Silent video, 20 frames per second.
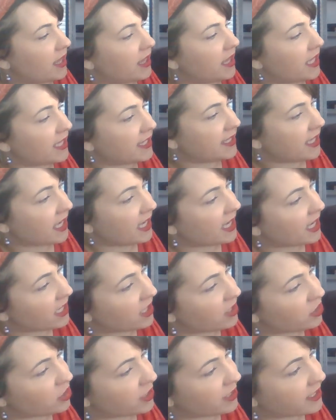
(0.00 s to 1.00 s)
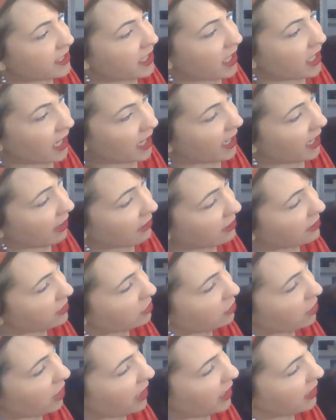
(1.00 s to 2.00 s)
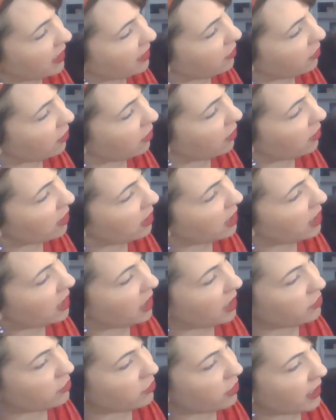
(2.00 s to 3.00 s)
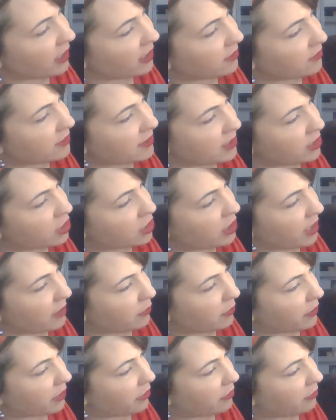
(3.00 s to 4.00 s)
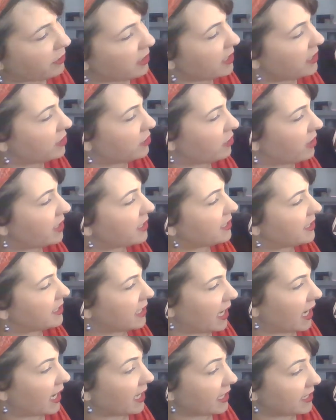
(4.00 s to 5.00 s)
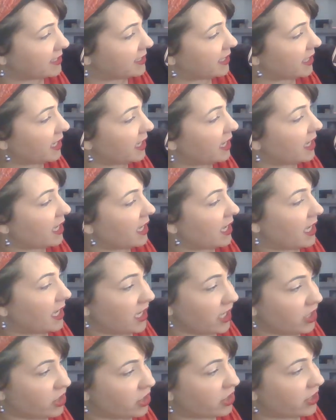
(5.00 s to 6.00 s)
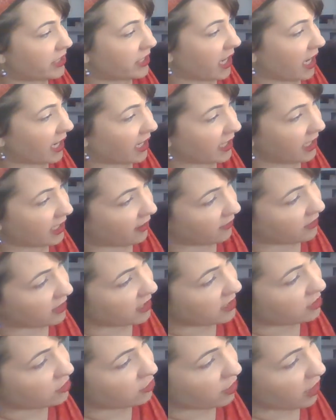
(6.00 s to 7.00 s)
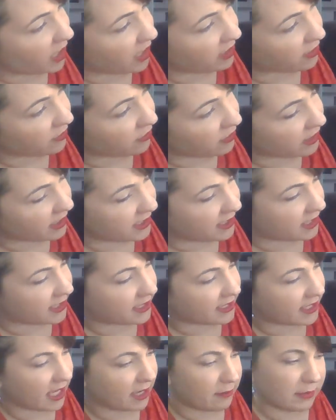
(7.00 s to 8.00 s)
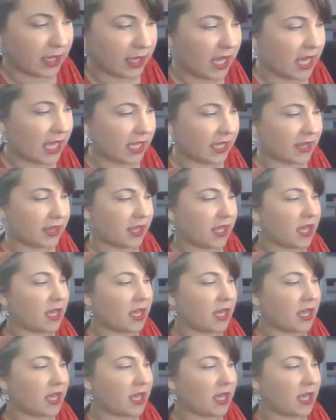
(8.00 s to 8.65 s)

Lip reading: This ant just cut out a triangle. A triangle is a shape with 3 straight sides. Each side of this triangle is the same length.